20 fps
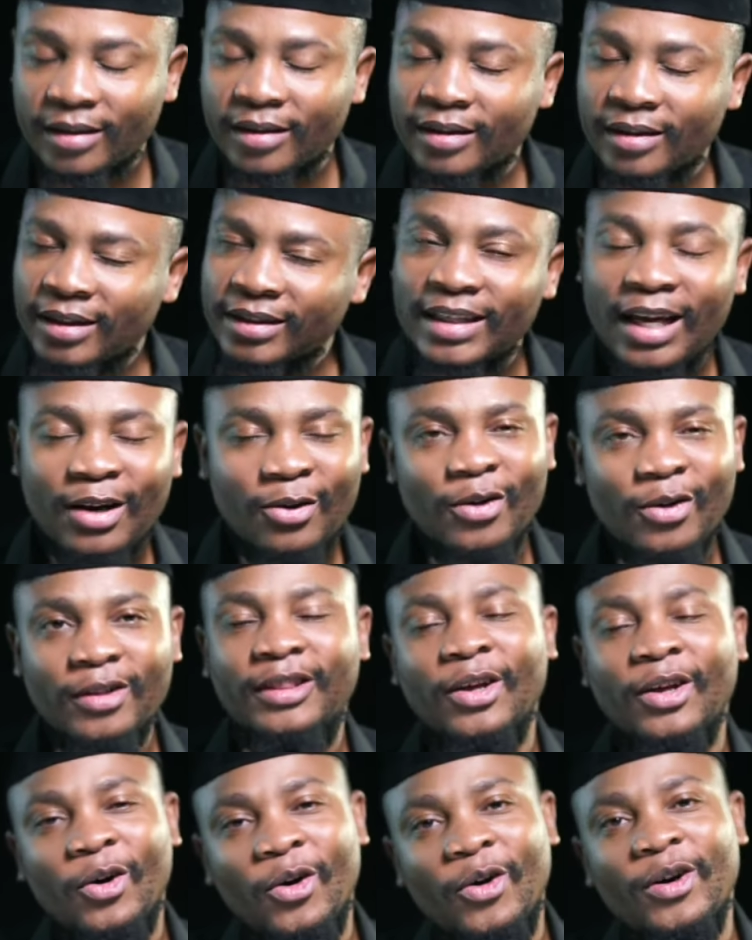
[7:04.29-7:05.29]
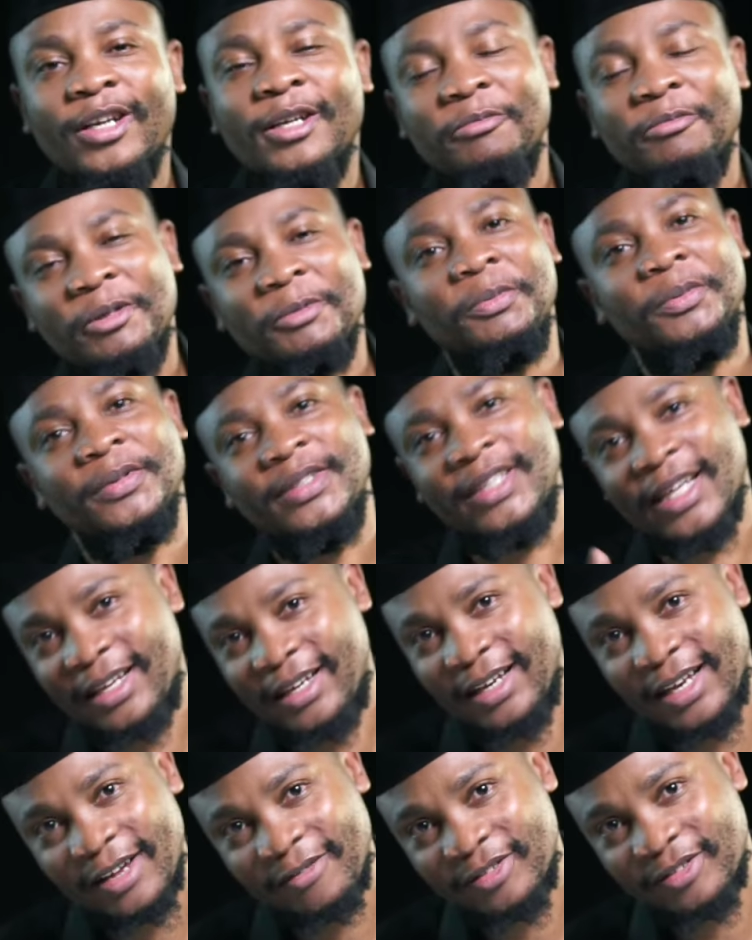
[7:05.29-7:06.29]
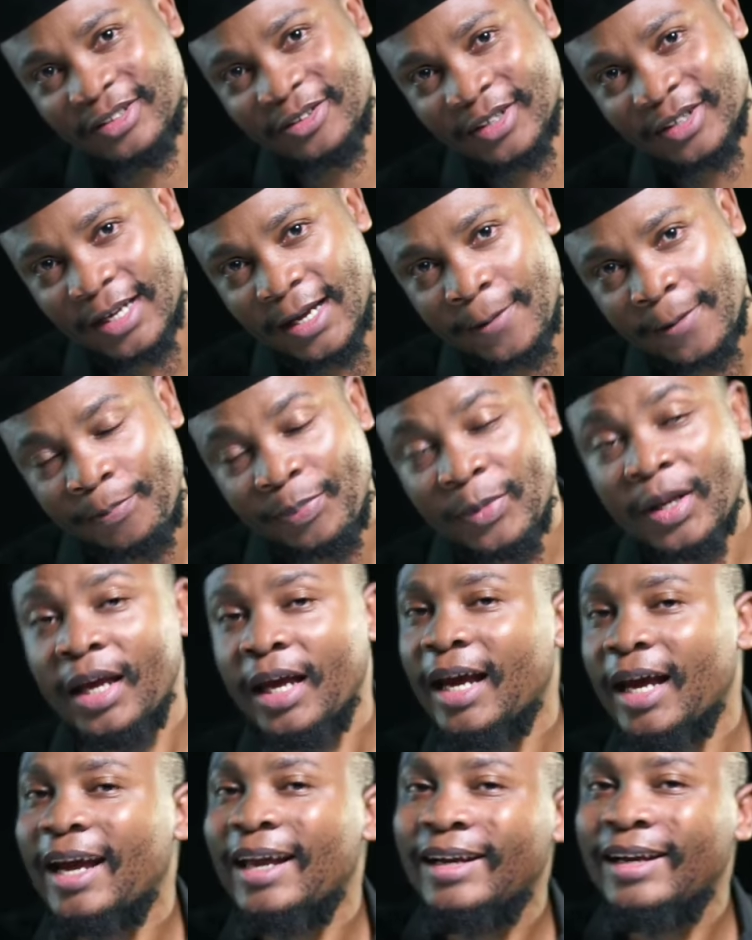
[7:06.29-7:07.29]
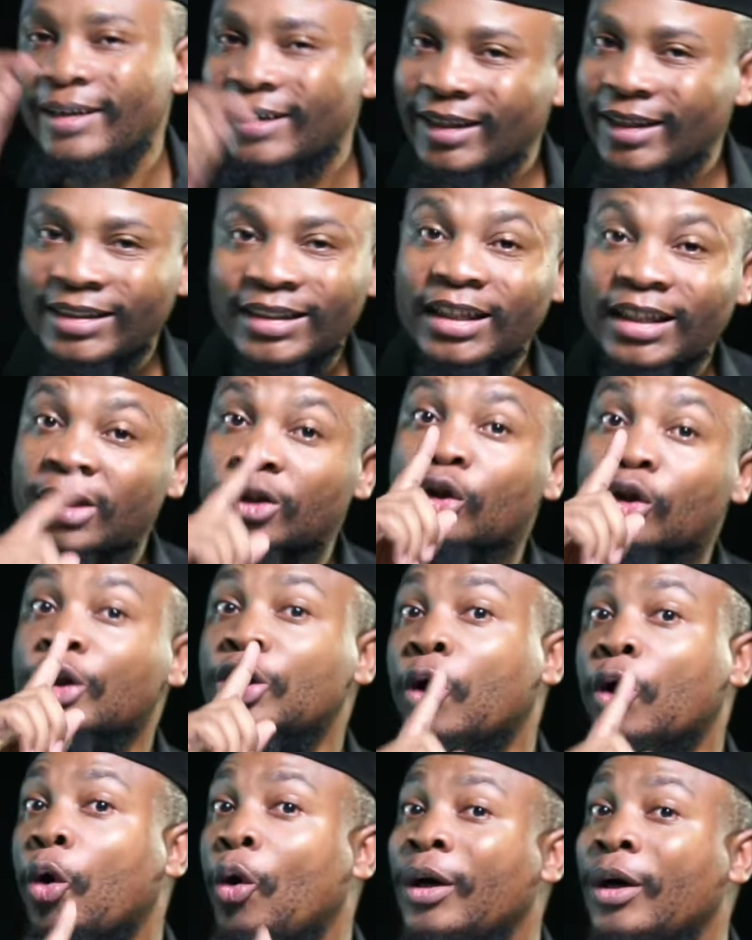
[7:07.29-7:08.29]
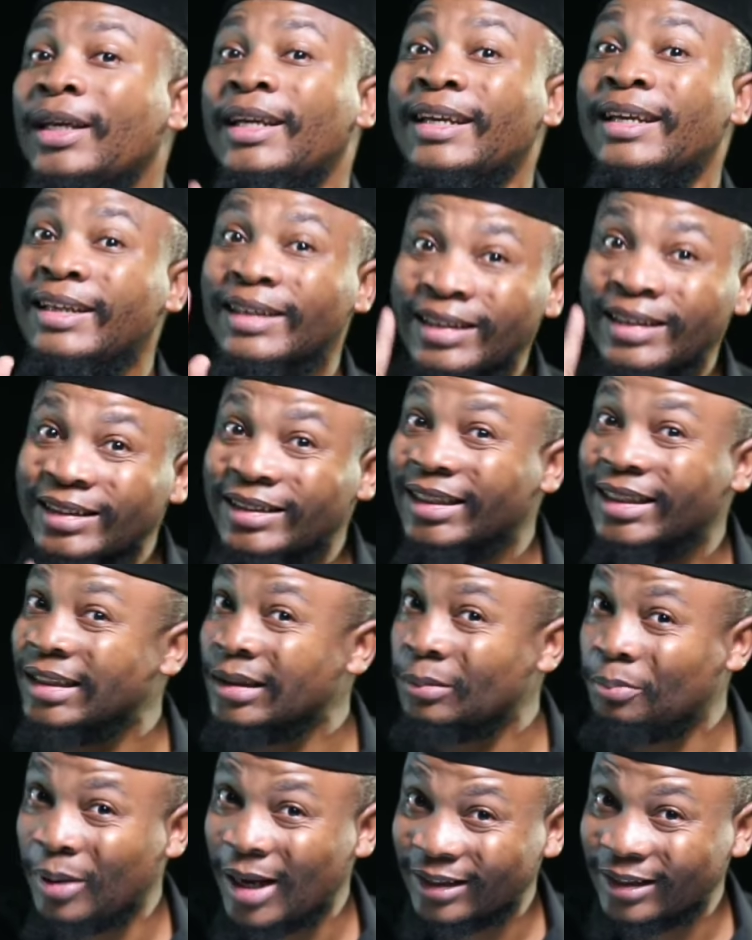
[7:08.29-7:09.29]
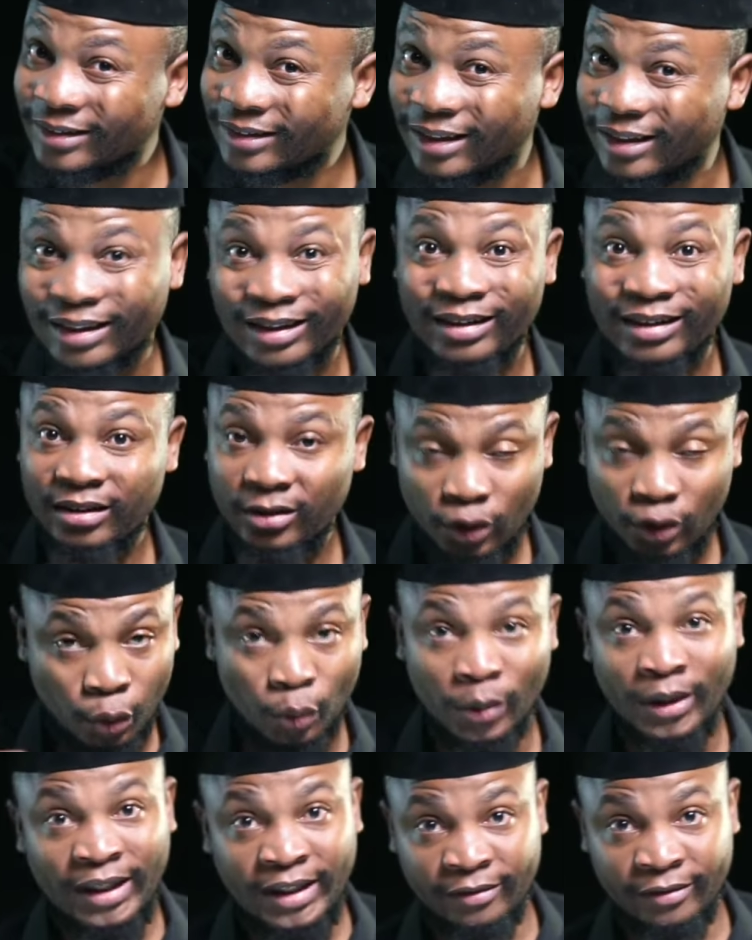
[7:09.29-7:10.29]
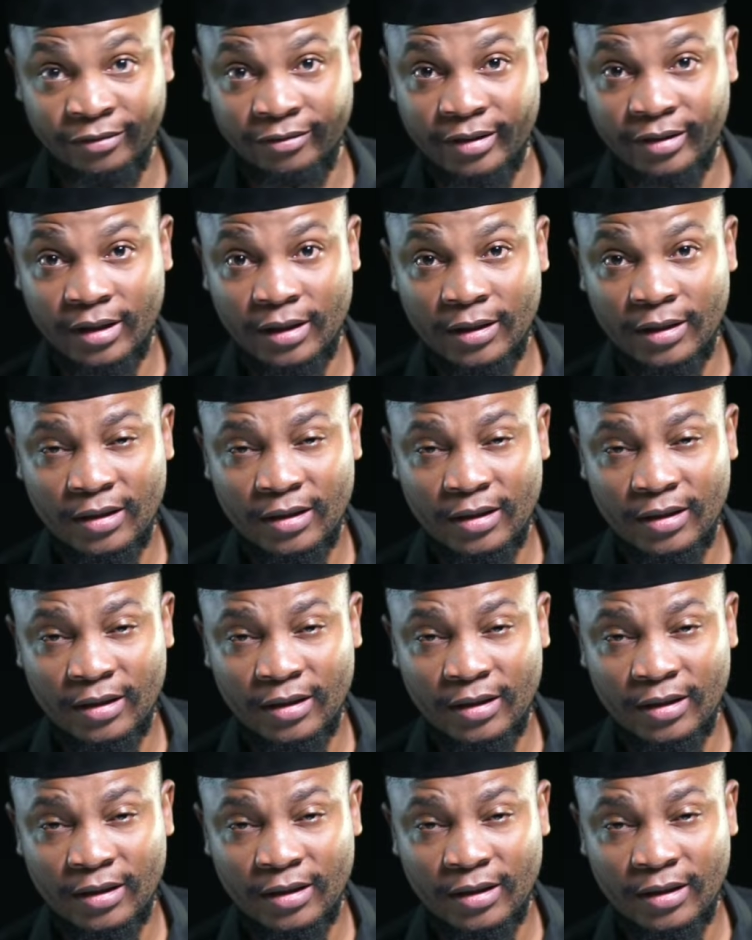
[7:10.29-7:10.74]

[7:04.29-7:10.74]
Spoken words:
These are not the only people that left, okay? And Rachel is not the only recent pastor to leave.